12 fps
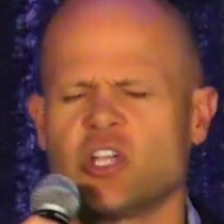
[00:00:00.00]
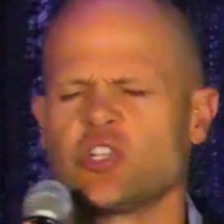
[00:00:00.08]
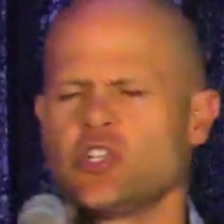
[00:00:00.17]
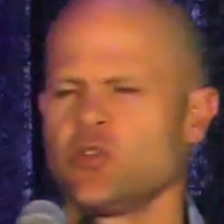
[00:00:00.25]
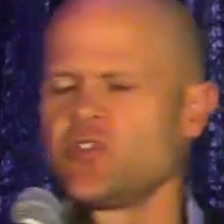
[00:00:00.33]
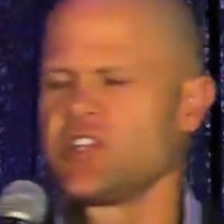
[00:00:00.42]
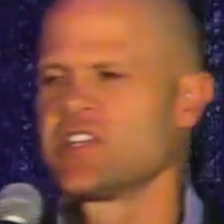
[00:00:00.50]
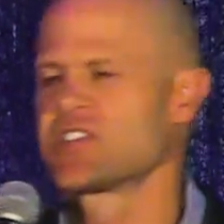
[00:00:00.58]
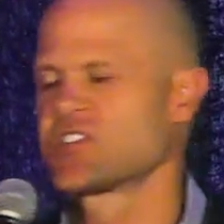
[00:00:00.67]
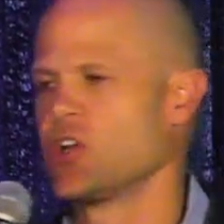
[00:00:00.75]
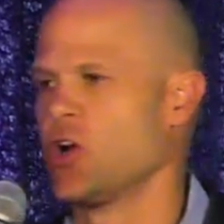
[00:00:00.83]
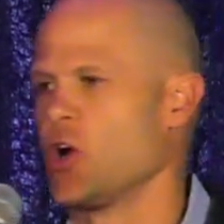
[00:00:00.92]
do
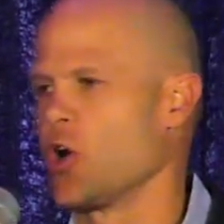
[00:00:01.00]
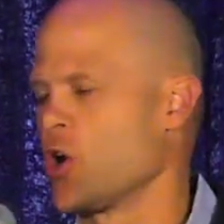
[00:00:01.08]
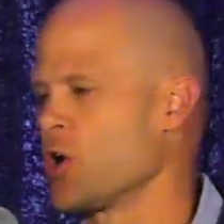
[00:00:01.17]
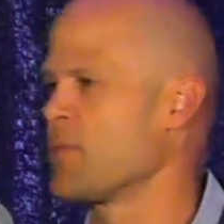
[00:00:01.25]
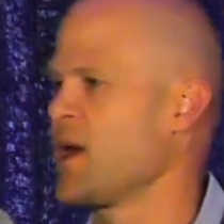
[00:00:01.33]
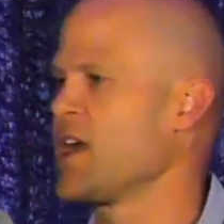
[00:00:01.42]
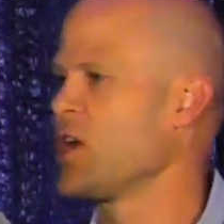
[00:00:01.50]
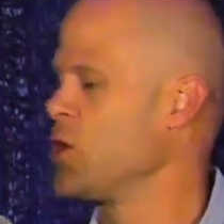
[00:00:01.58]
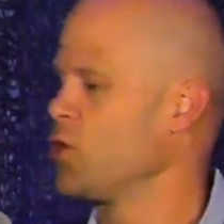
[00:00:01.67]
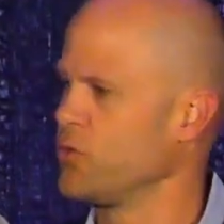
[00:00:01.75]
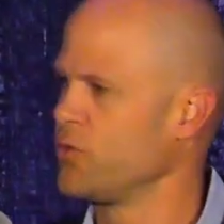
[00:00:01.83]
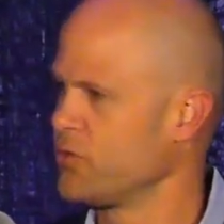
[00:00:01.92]
this on my
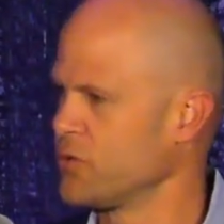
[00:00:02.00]
own.